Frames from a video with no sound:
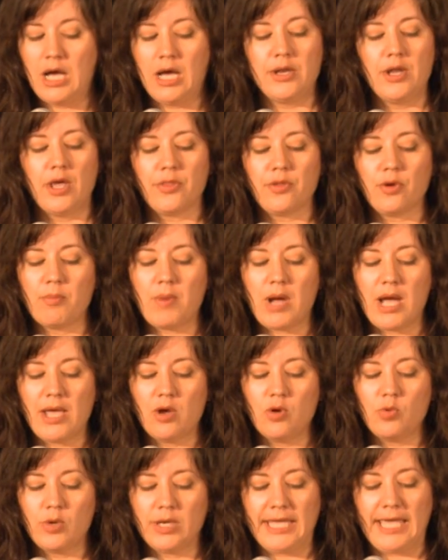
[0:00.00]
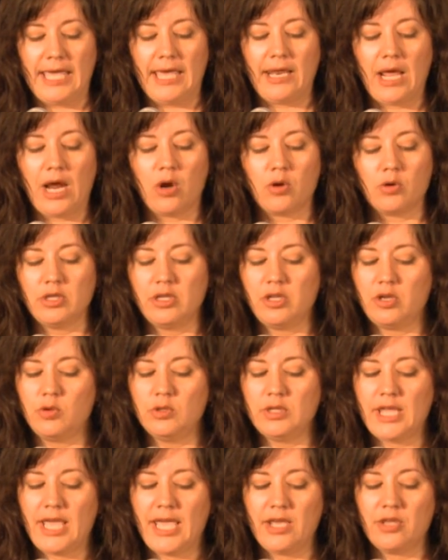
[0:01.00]
Another mile would get our
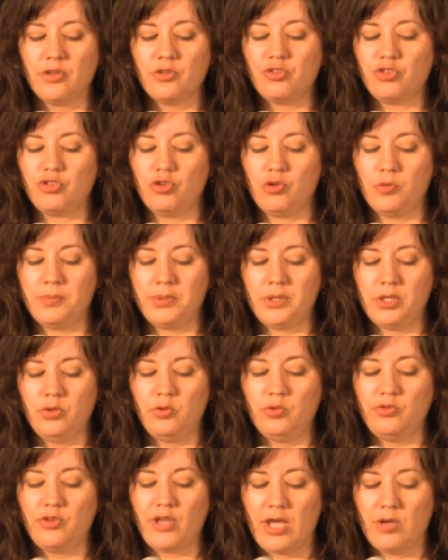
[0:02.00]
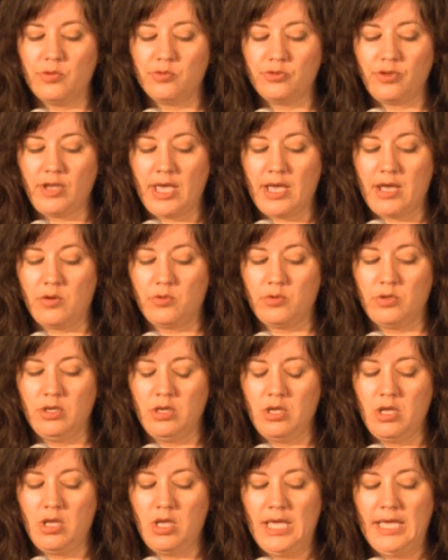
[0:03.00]
little legs to blue downtown.
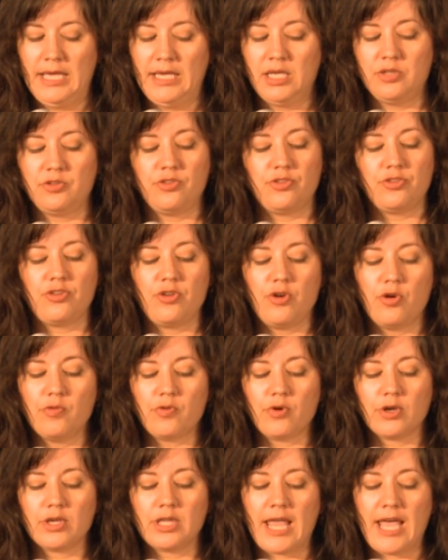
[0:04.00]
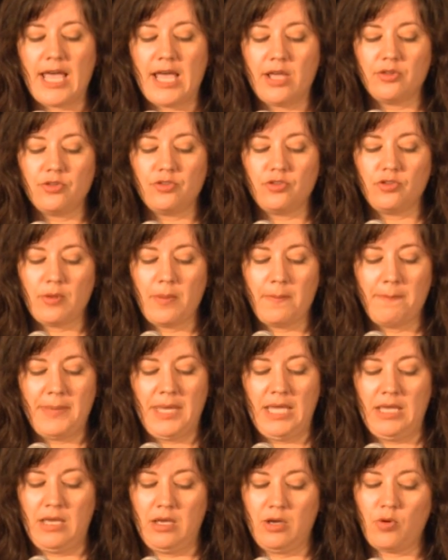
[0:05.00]
It's silver glass,
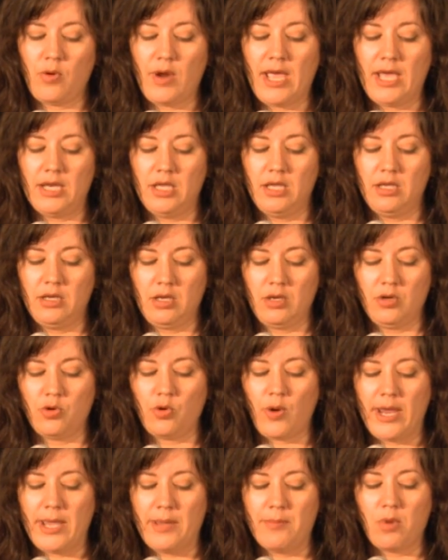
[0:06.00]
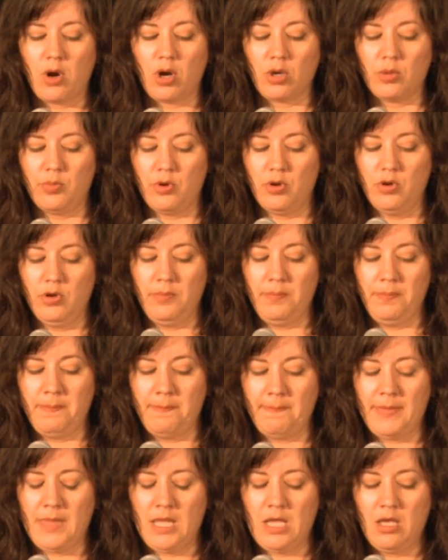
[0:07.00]
pink granite, gray marble.
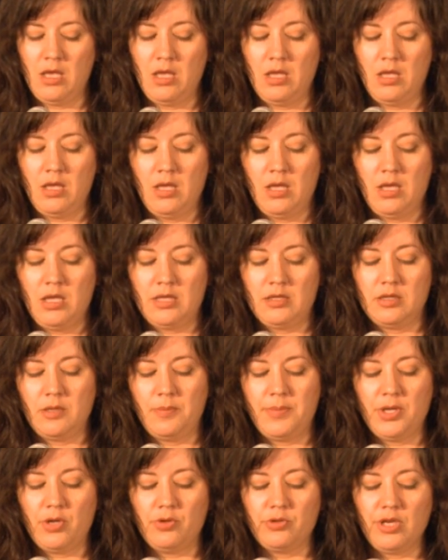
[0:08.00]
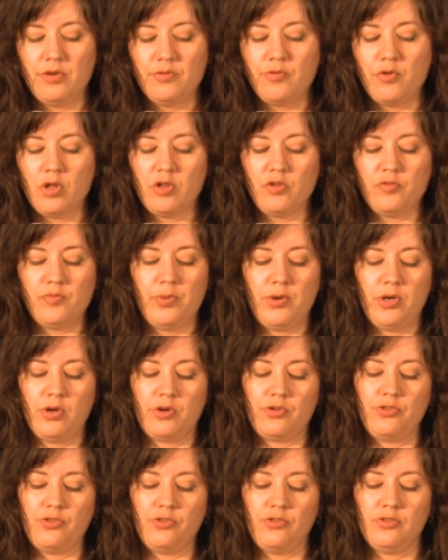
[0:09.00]
The building full of
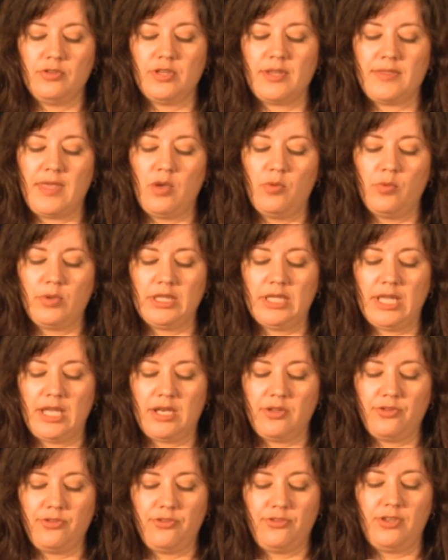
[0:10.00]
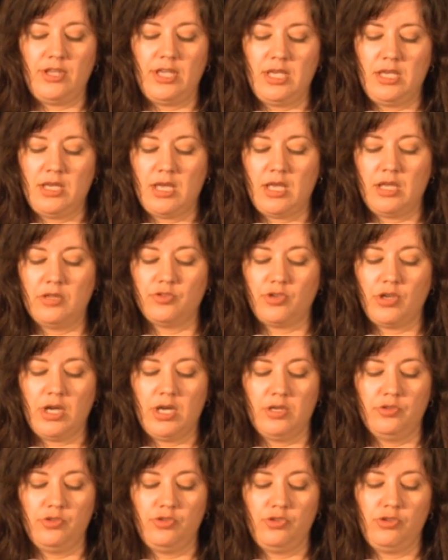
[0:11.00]
books that they would let us see and
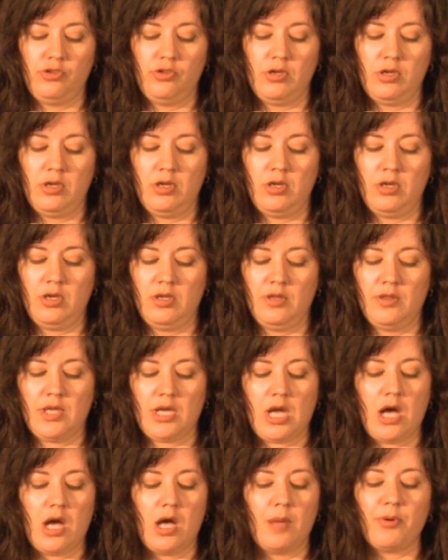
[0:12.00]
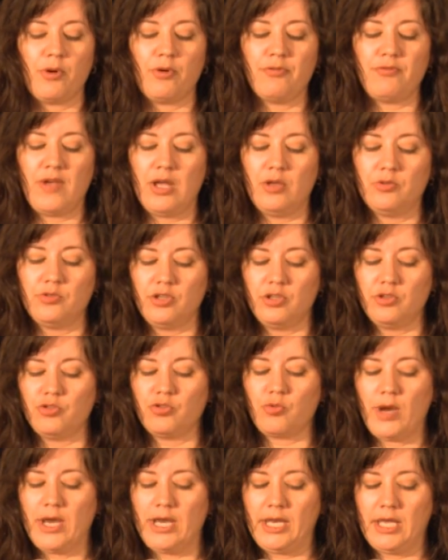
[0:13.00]
touch. The copper
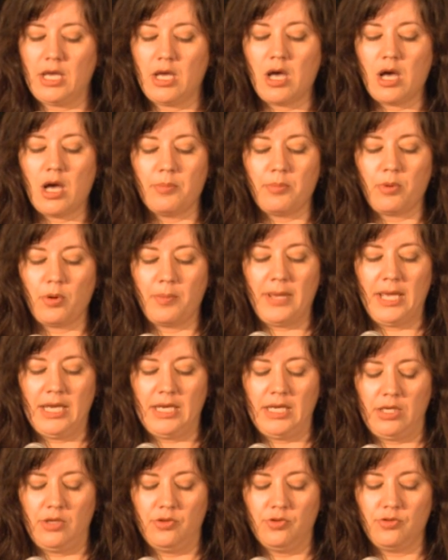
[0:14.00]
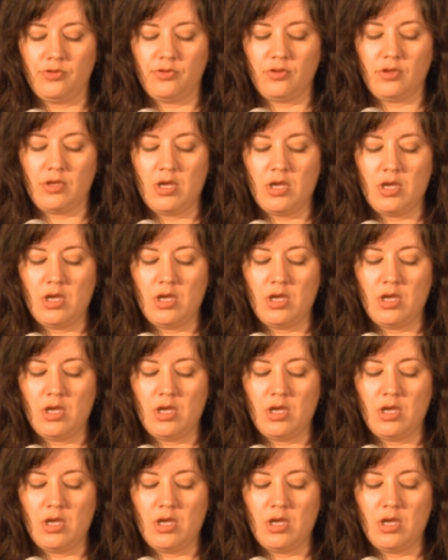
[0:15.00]
fountains raining copper pennies.